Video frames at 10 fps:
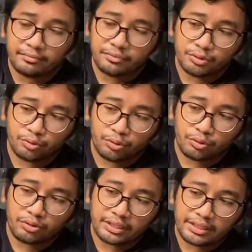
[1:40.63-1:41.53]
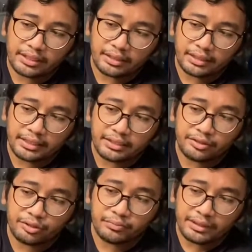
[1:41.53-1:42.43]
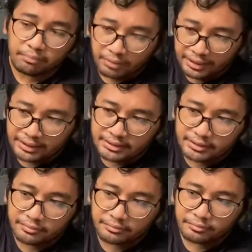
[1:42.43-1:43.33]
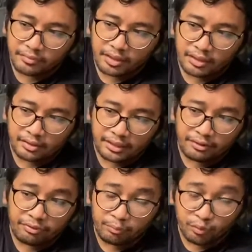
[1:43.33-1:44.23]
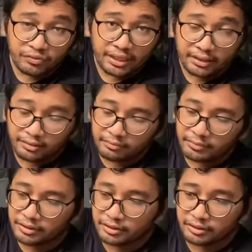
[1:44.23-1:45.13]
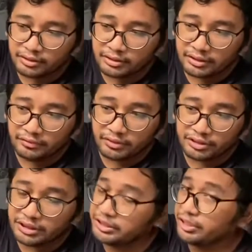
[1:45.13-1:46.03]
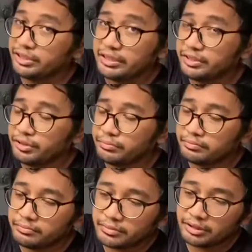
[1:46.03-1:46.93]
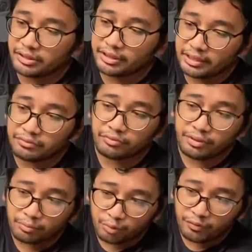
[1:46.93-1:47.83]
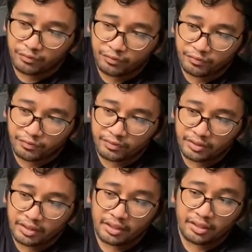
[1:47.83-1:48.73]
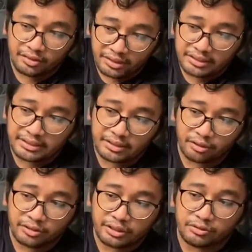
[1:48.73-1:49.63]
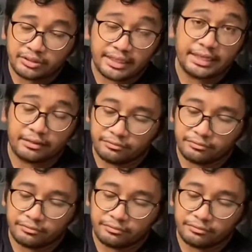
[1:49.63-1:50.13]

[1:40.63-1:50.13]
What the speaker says: to hold the inner tube in place, then remove that, because if you're changing your inner tube, you're gonna have to remove this in order to take it out.